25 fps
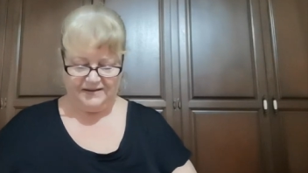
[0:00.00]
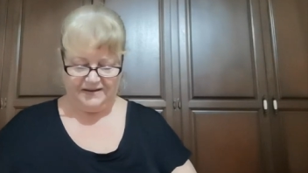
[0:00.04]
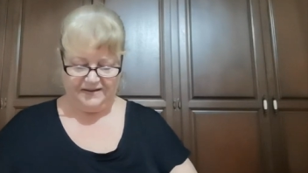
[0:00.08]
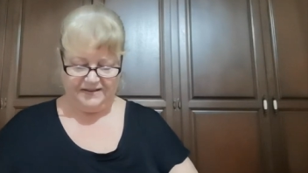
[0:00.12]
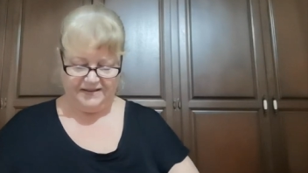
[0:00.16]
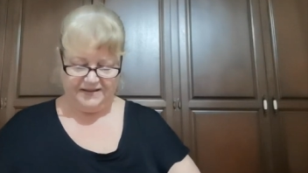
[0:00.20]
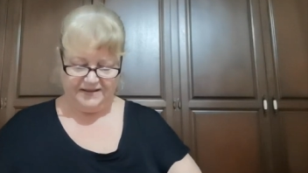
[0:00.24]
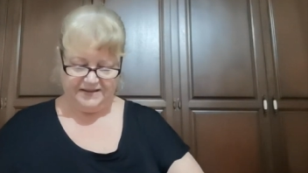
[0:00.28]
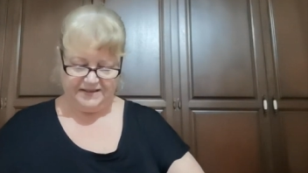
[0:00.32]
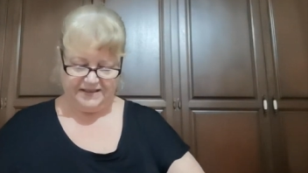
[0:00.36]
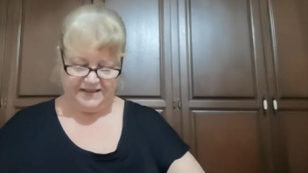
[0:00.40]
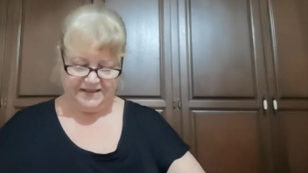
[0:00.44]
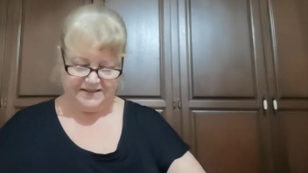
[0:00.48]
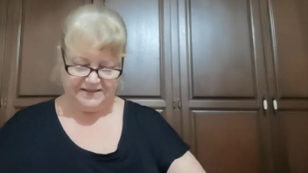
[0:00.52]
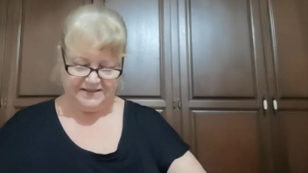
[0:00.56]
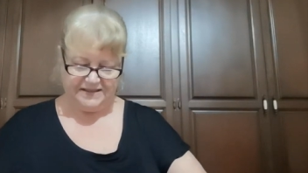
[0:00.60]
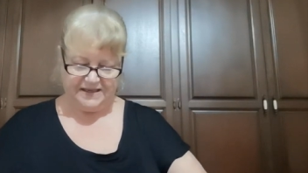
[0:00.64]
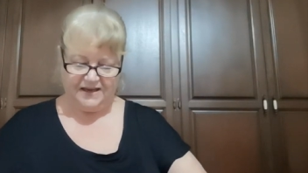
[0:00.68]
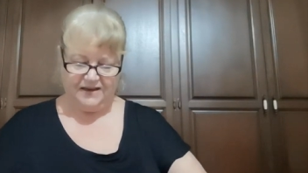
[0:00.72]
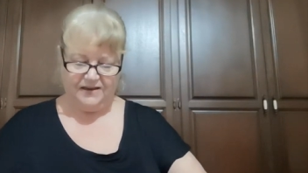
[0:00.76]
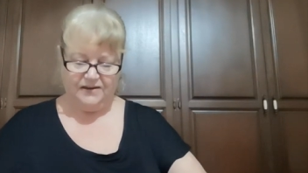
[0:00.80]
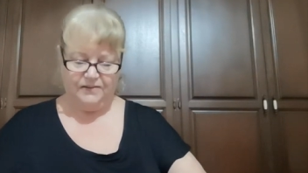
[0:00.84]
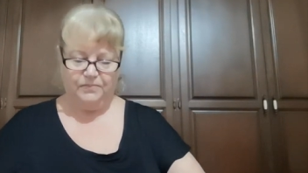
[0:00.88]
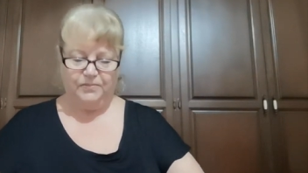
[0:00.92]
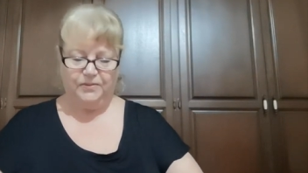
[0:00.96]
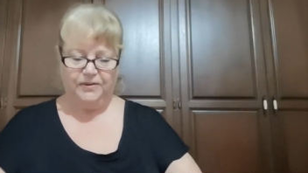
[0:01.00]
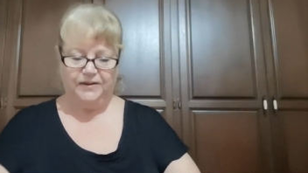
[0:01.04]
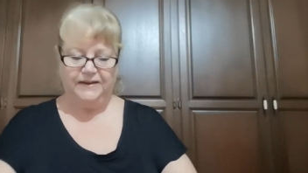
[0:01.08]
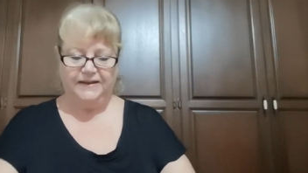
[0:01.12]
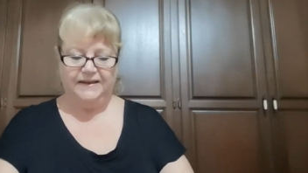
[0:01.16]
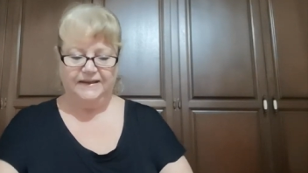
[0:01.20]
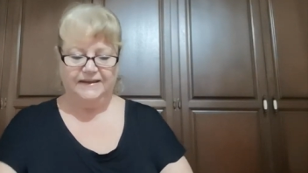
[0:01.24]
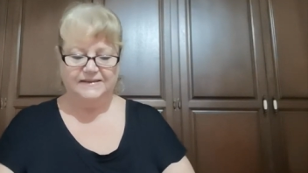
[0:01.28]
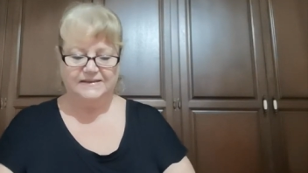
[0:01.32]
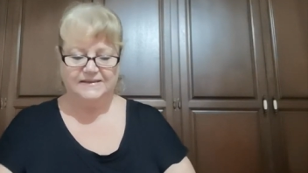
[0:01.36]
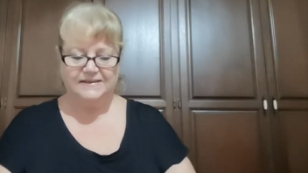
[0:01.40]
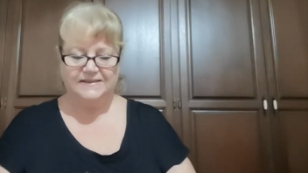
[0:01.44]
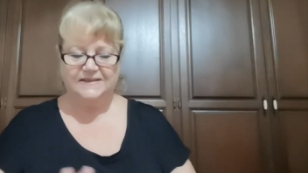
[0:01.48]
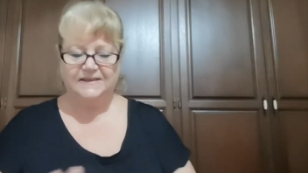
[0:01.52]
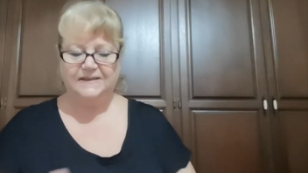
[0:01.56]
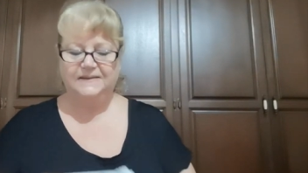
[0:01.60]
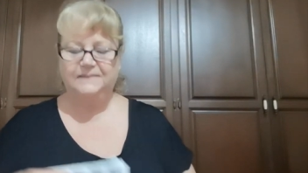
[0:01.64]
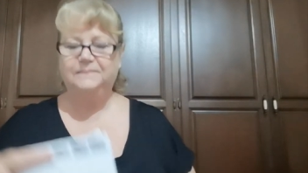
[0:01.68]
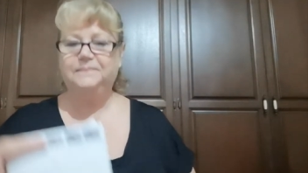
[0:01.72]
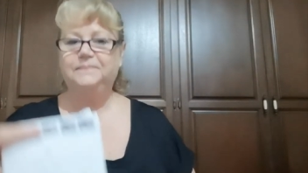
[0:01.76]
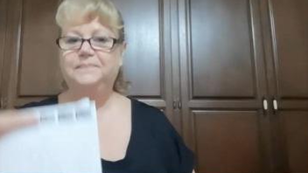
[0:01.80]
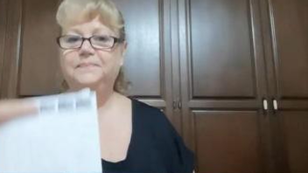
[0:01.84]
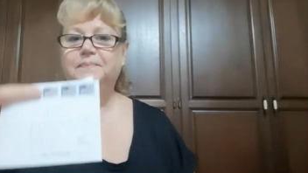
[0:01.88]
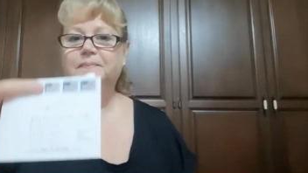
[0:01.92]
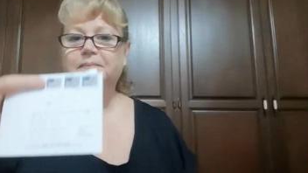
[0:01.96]
I think that's how you pronounce
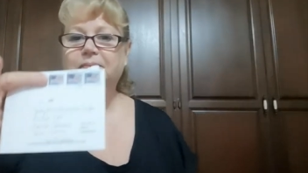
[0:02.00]
it